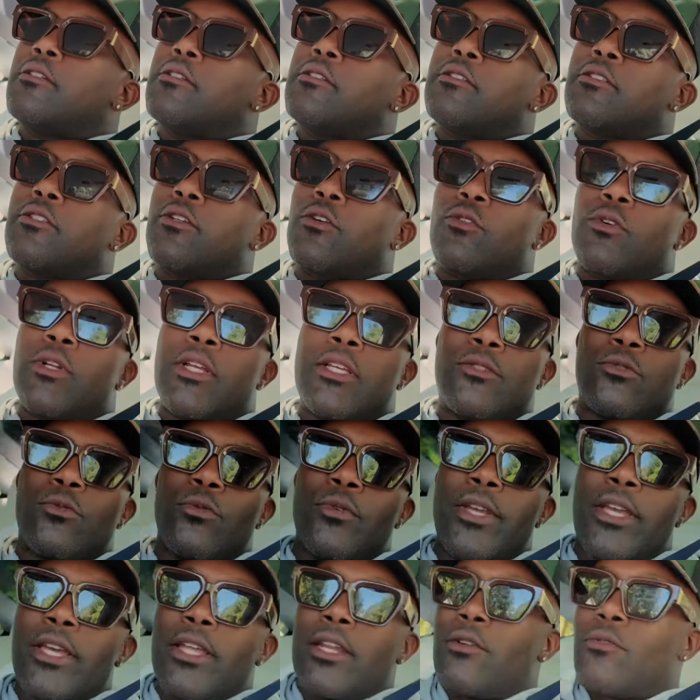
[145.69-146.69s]
So that's what
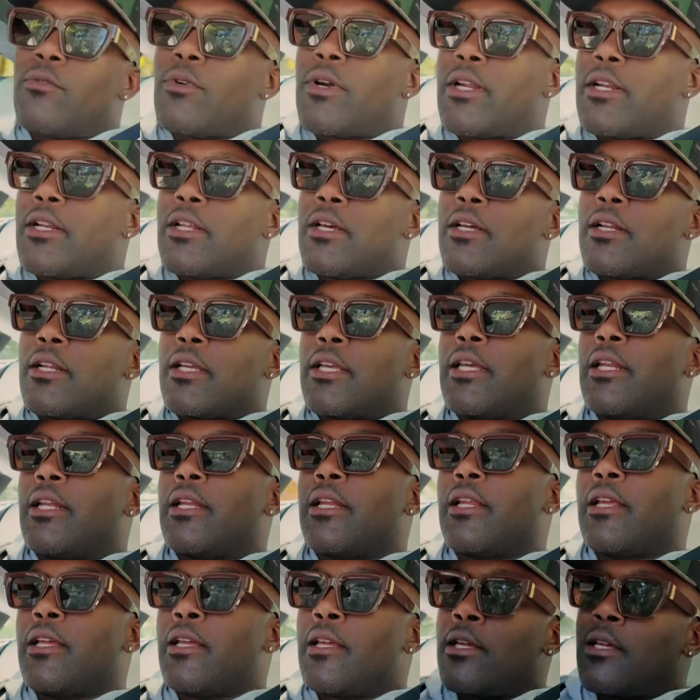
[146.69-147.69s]
we hit it right now to get it
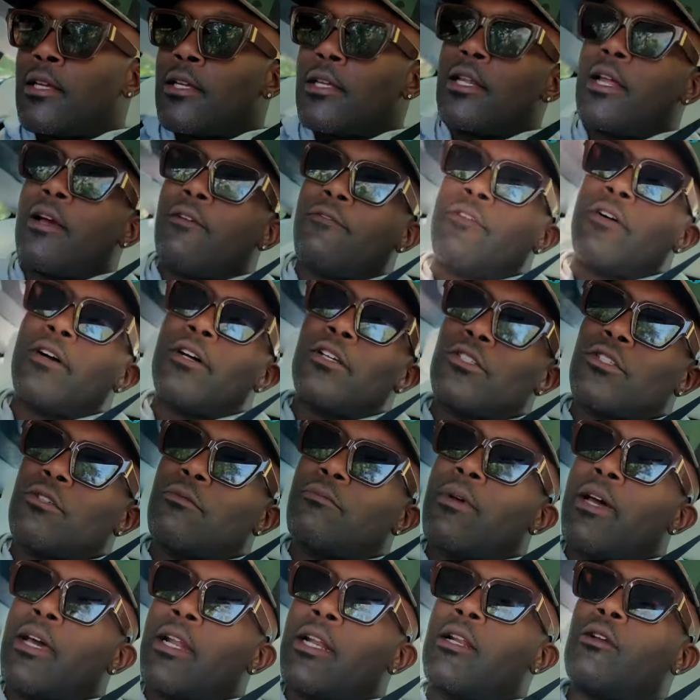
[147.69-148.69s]
in. I found
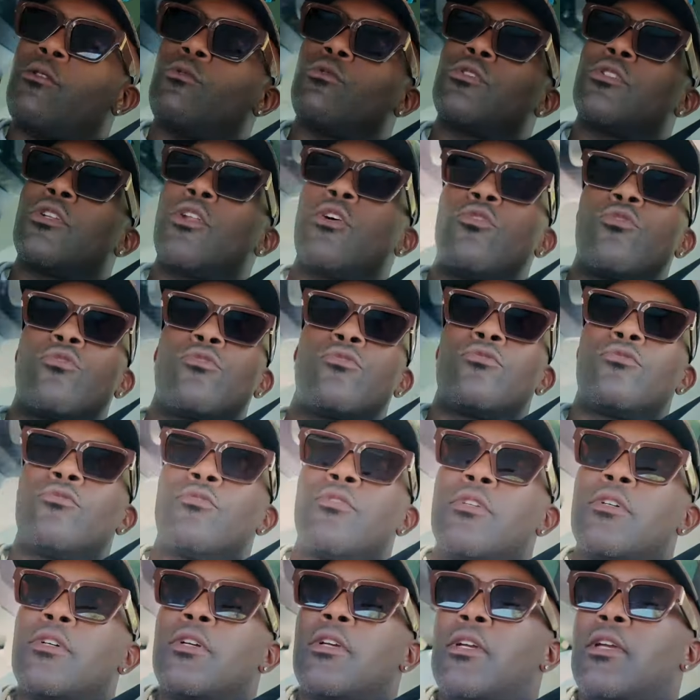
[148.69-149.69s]
somebody that was local
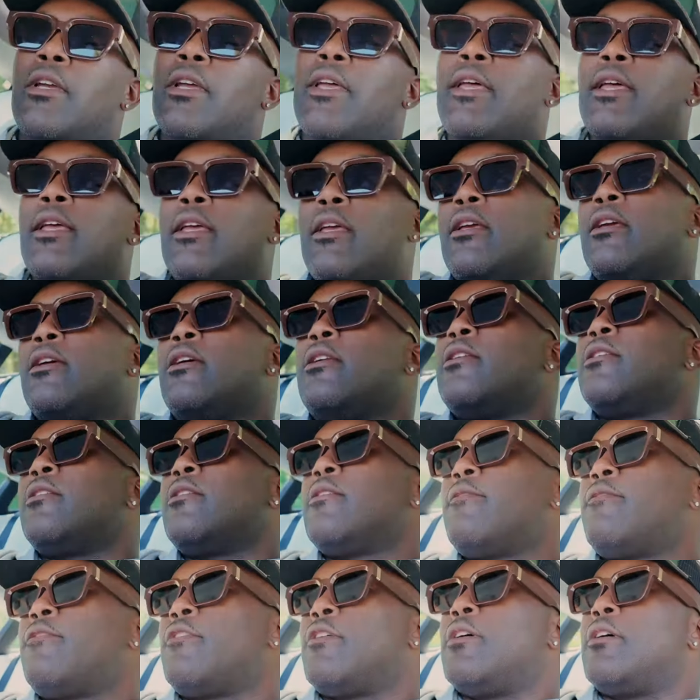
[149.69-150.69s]

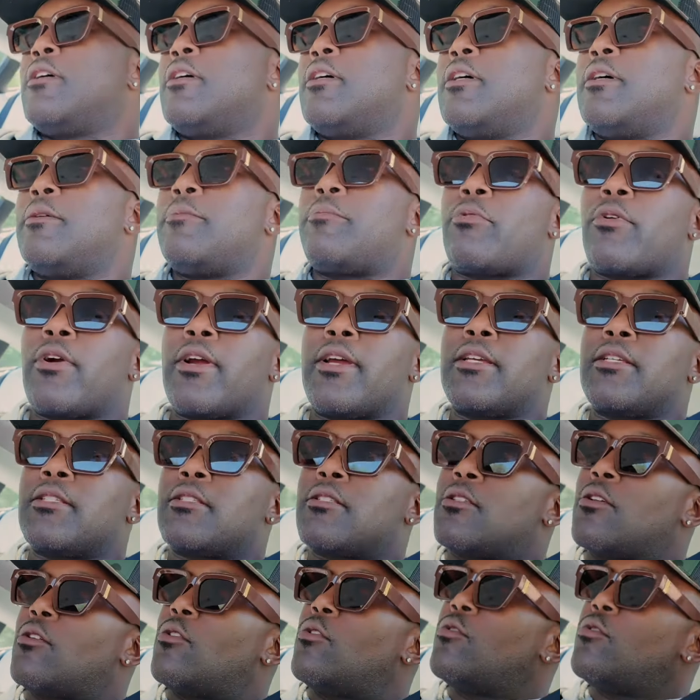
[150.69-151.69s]
and for a good price.
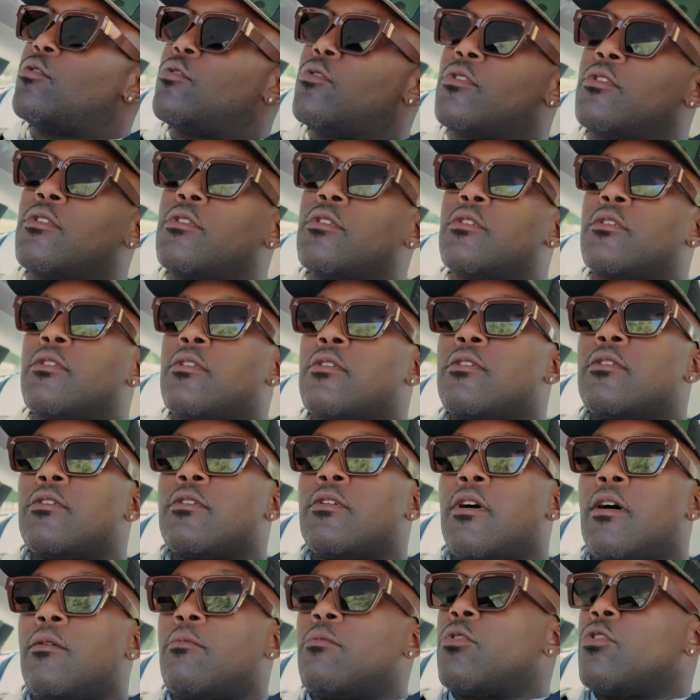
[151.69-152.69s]
So
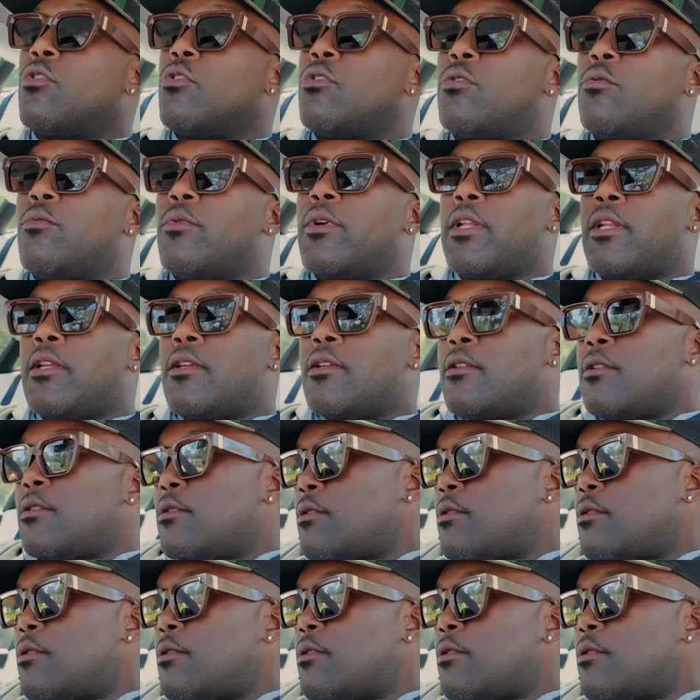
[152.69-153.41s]
I'm rolling with it.